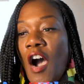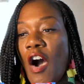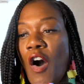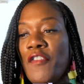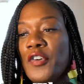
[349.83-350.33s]

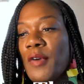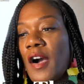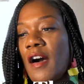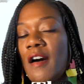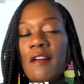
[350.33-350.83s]

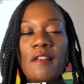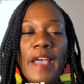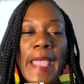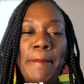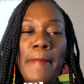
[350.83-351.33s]
Overall,
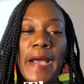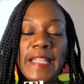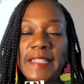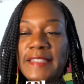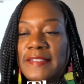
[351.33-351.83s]
a
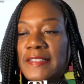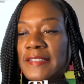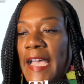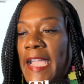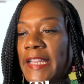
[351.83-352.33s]
moneyless
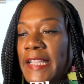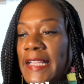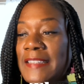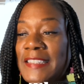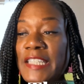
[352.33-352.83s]
society
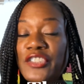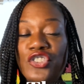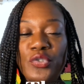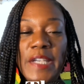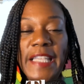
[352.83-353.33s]
is an
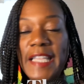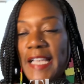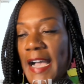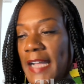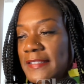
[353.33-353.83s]
intriguing
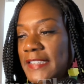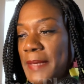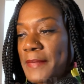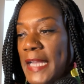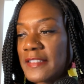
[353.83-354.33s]

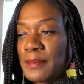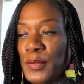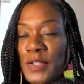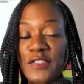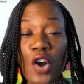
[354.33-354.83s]
concept that
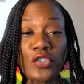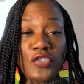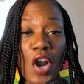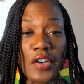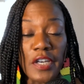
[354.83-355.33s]
explores
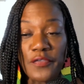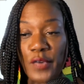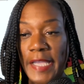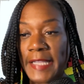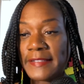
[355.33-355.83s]
alternative
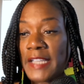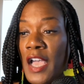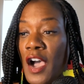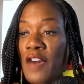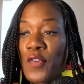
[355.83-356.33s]
ways
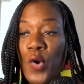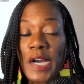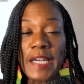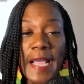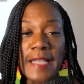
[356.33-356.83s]
of
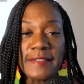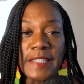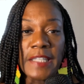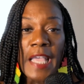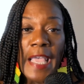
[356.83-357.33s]

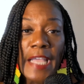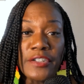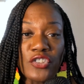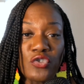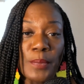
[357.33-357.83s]
organizing and
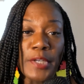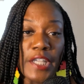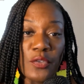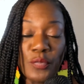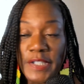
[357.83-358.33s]

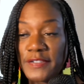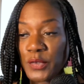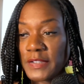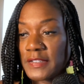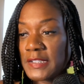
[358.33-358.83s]
distributing
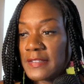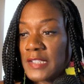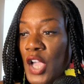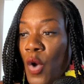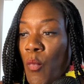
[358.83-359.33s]
resources
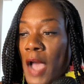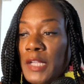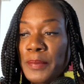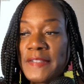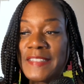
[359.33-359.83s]
while
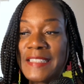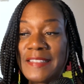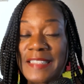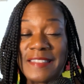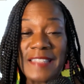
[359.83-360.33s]
it
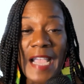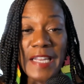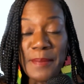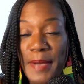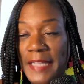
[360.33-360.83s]
presents
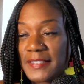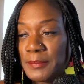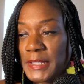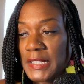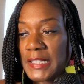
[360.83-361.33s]
exciting
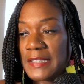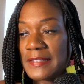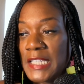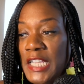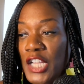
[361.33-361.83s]

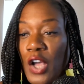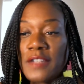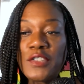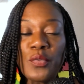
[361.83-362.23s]
possibilities, it also